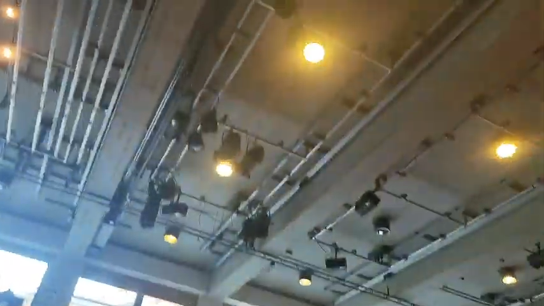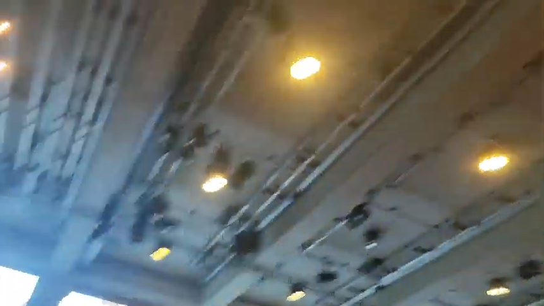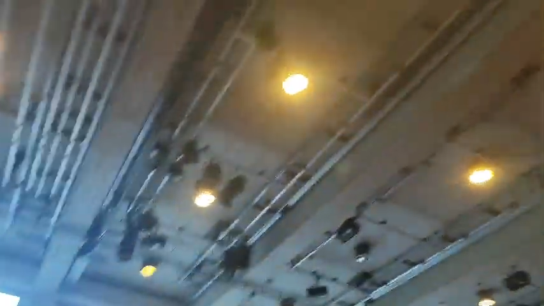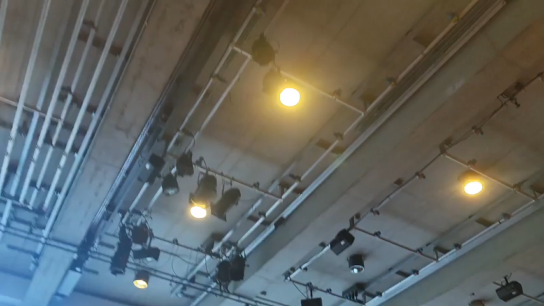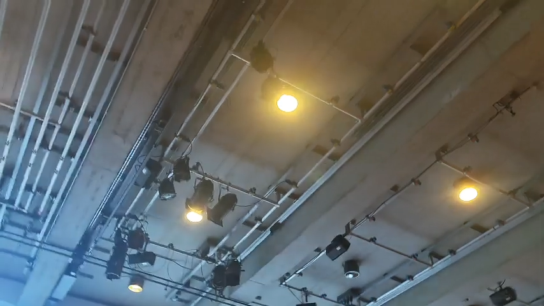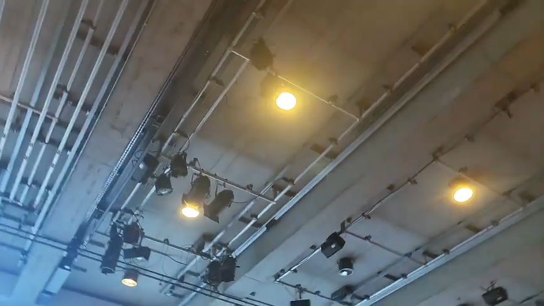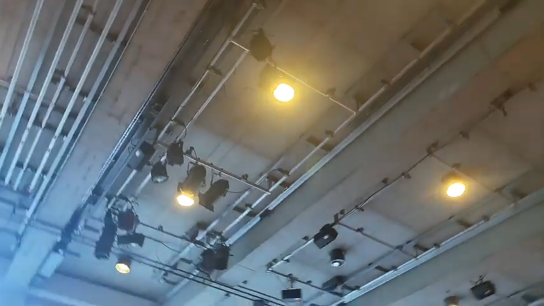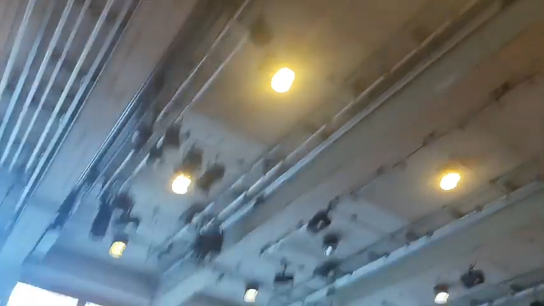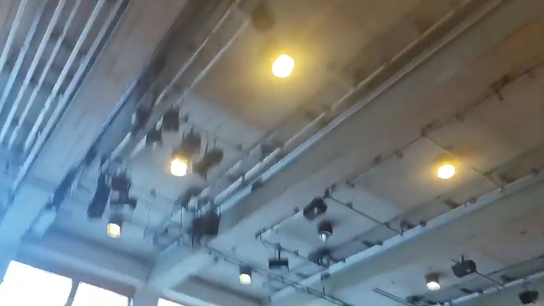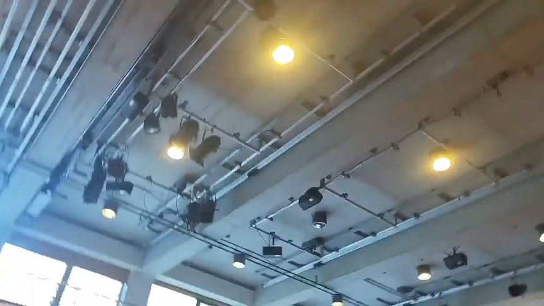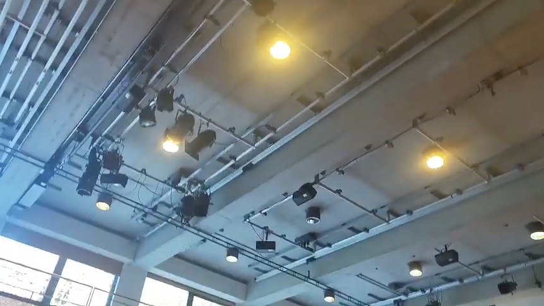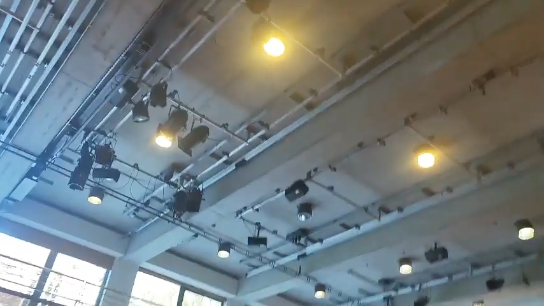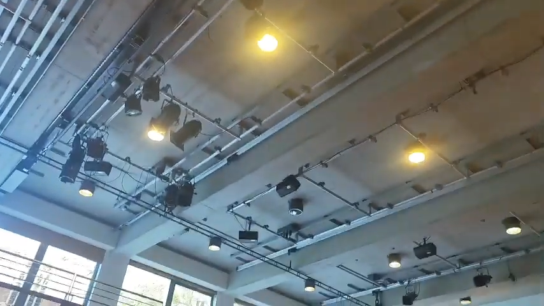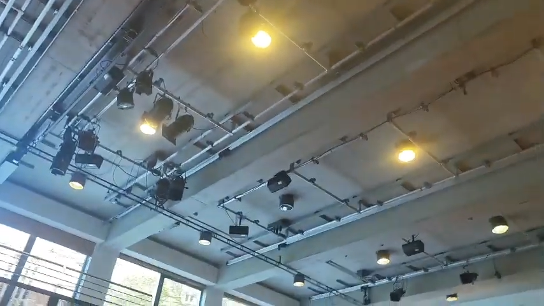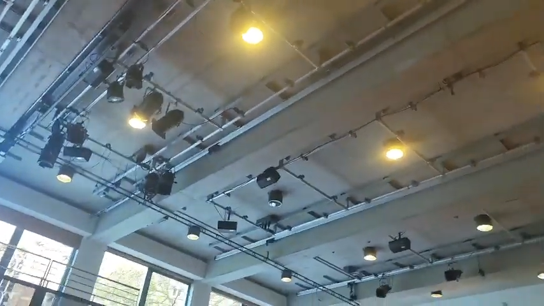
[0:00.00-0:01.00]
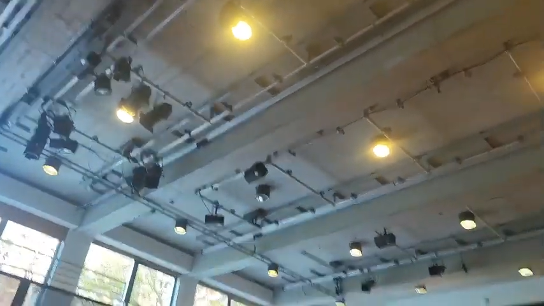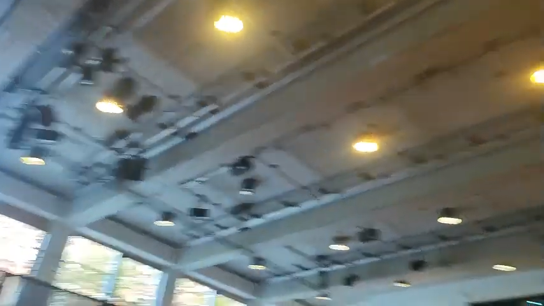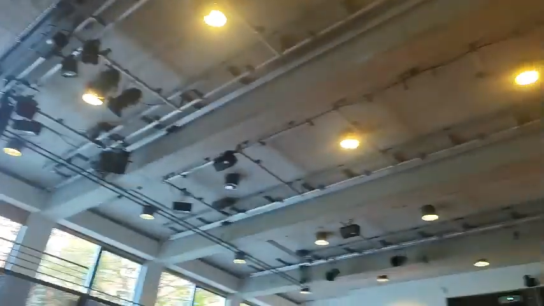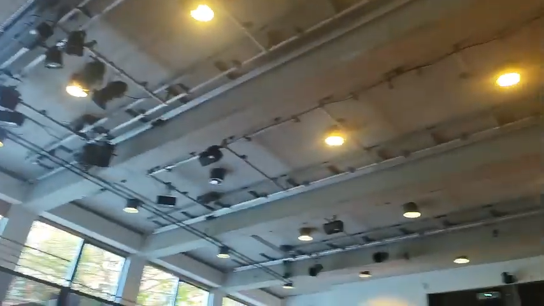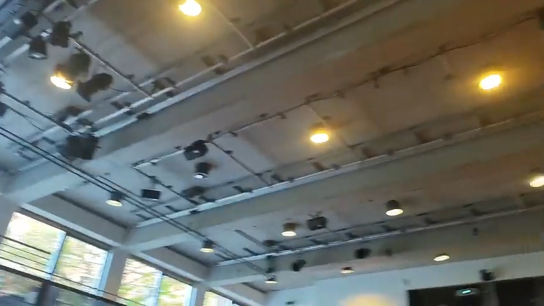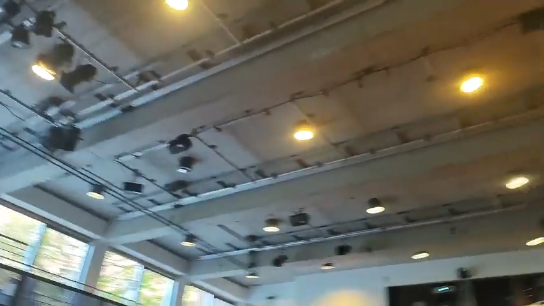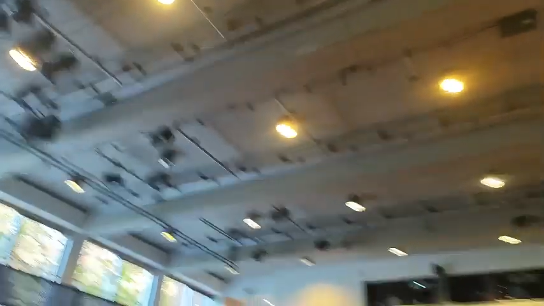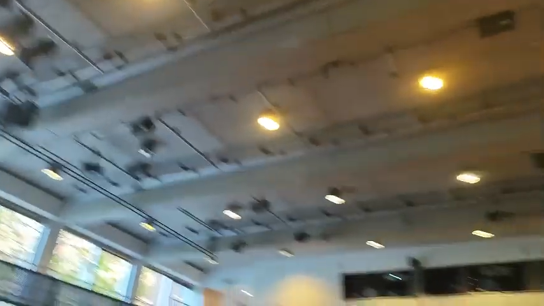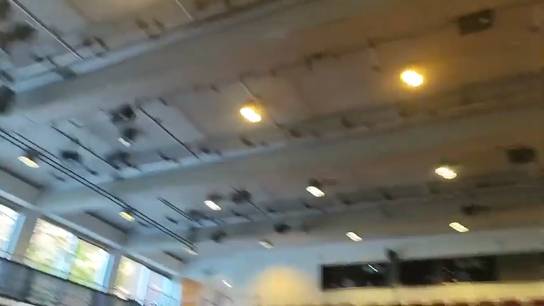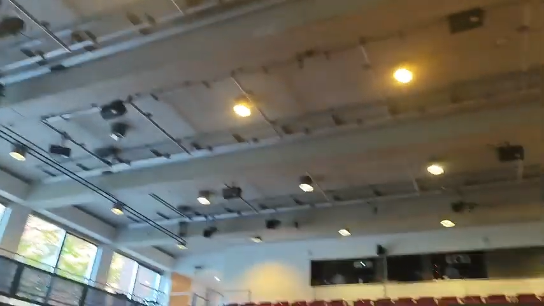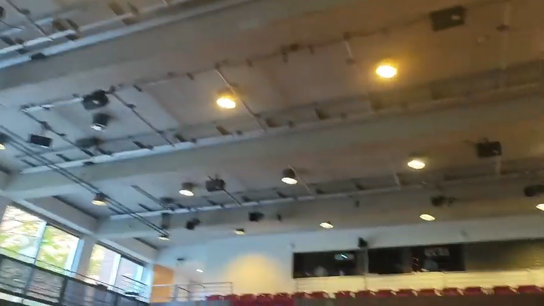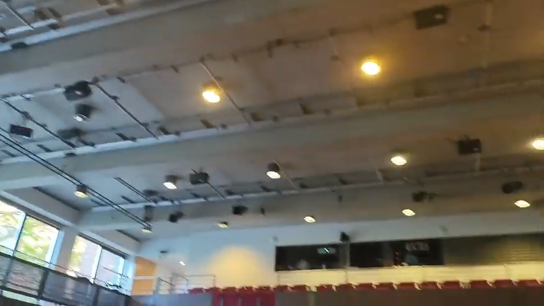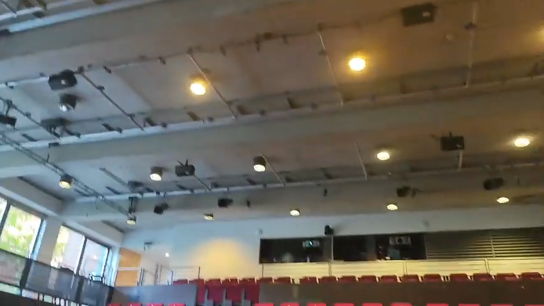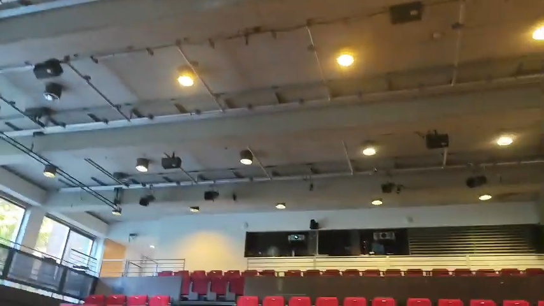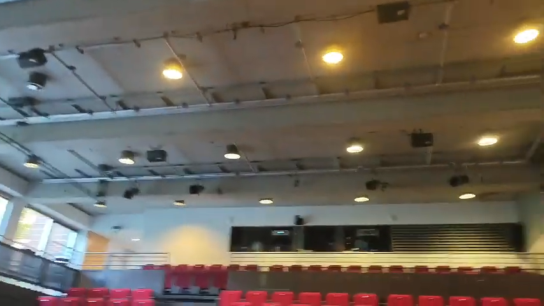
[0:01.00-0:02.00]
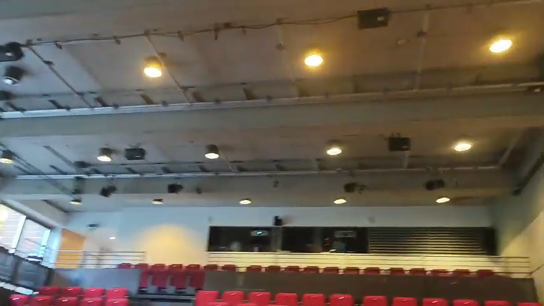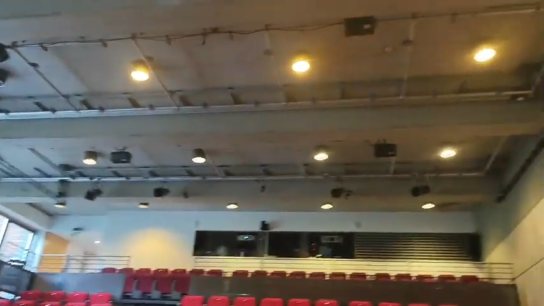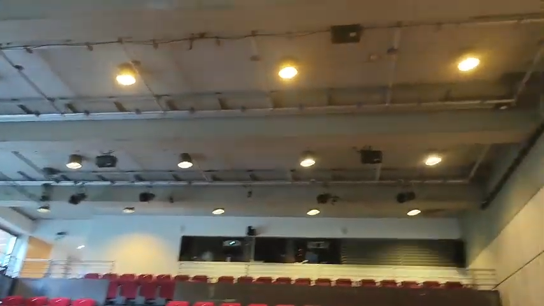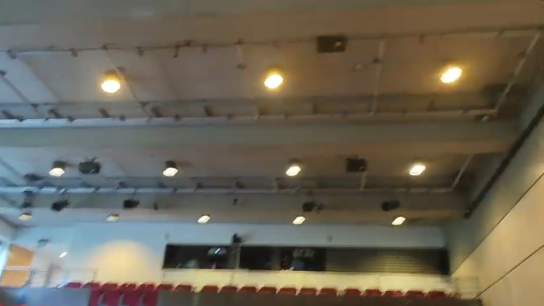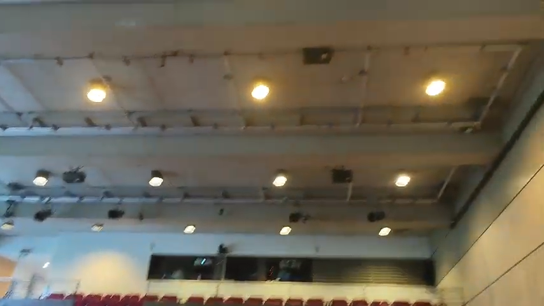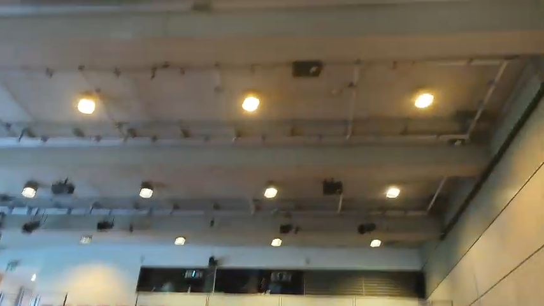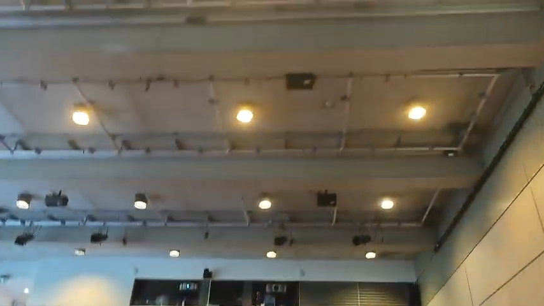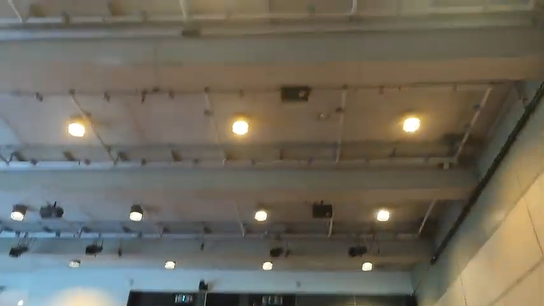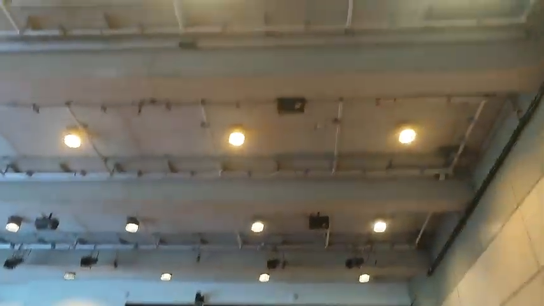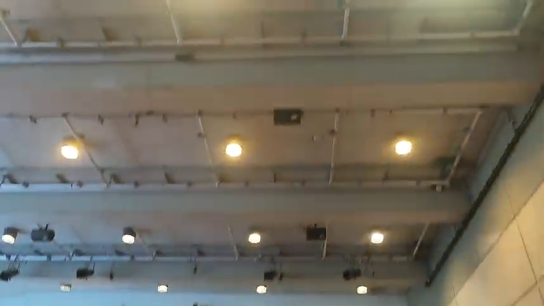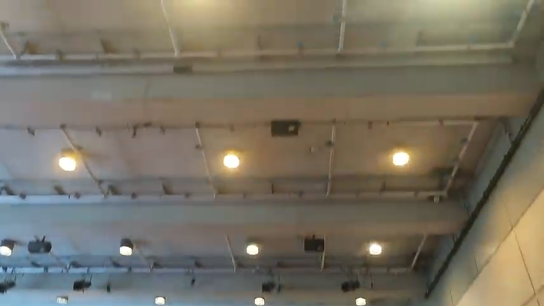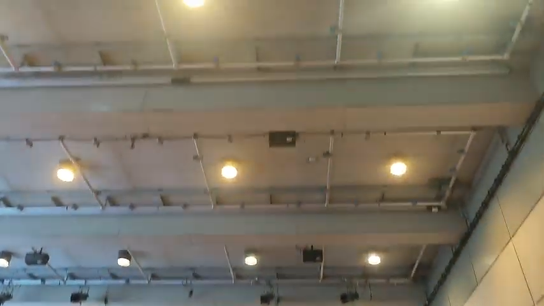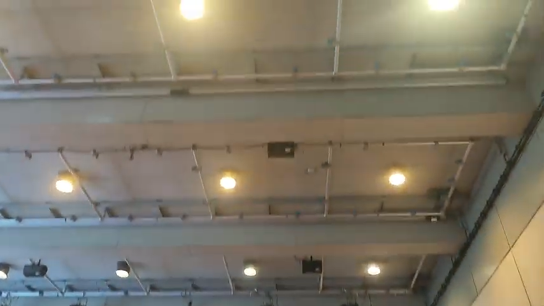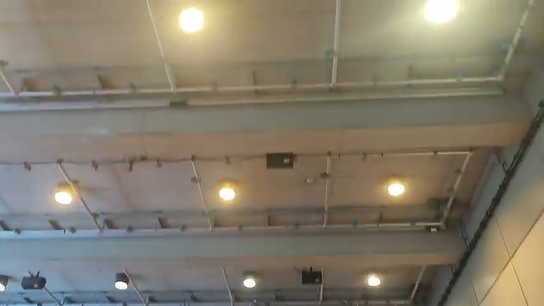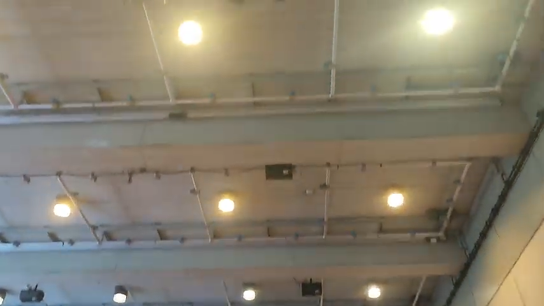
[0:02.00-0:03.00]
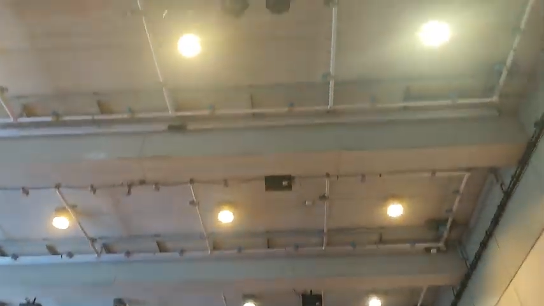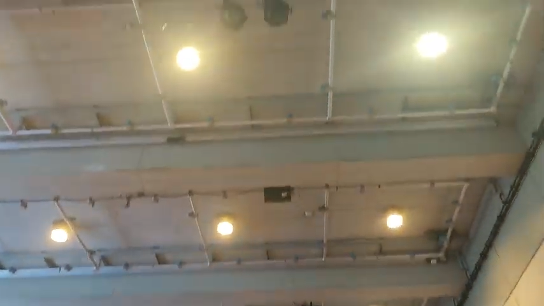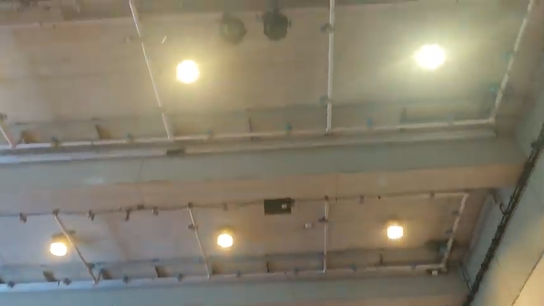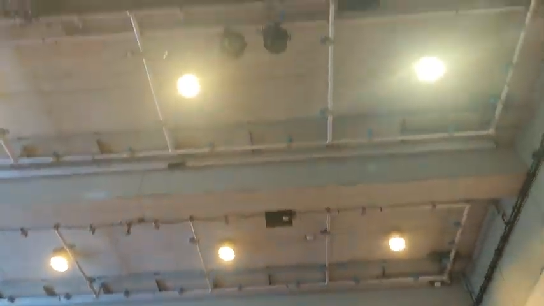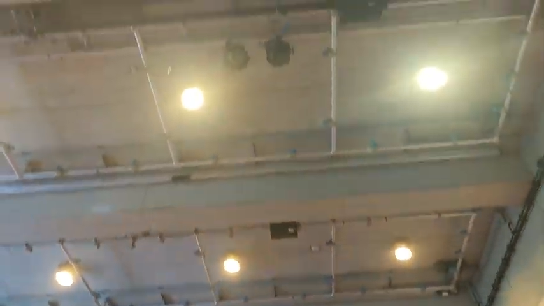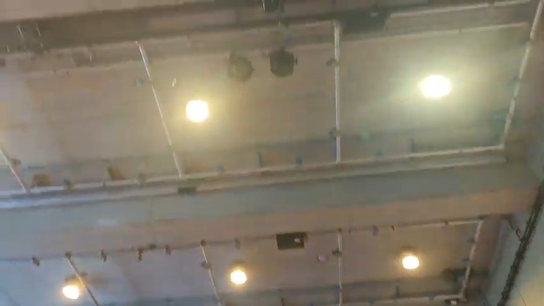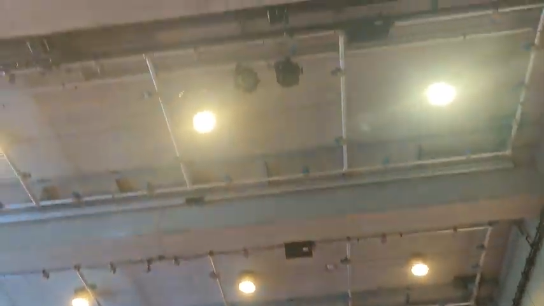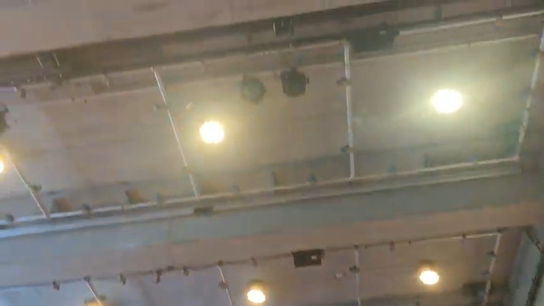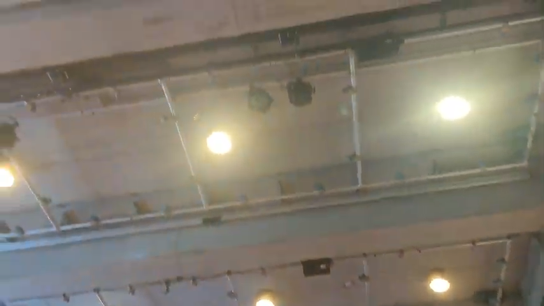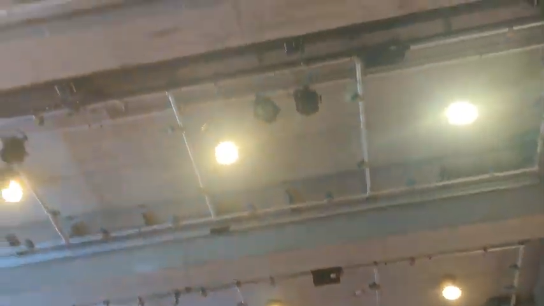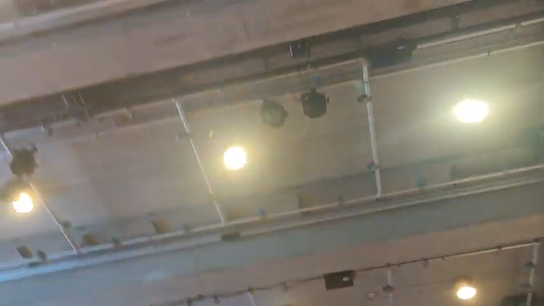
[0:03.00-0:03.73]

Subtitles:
[unreadable: no face in view]